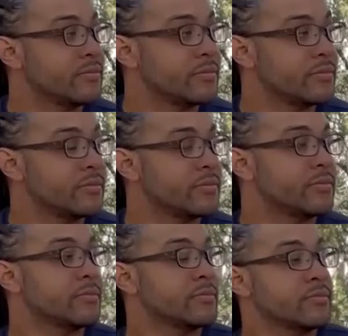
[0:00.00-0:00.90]

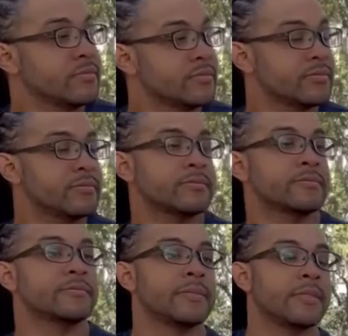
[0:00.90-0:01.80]

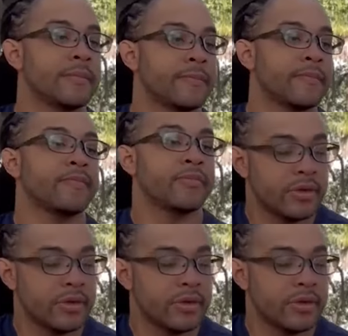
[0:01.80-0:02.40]
(silent)